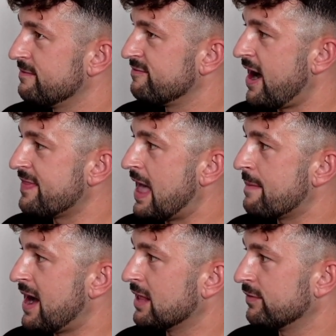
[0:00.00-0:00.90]
find that
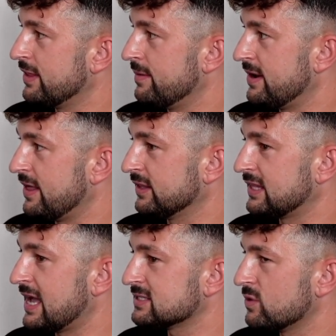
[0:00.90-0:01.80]
path for them. And I think
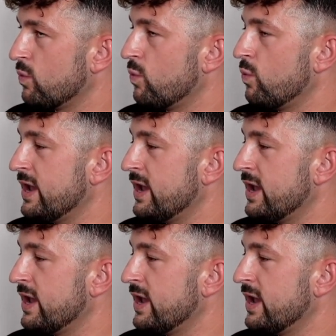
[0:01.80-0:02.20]
that's way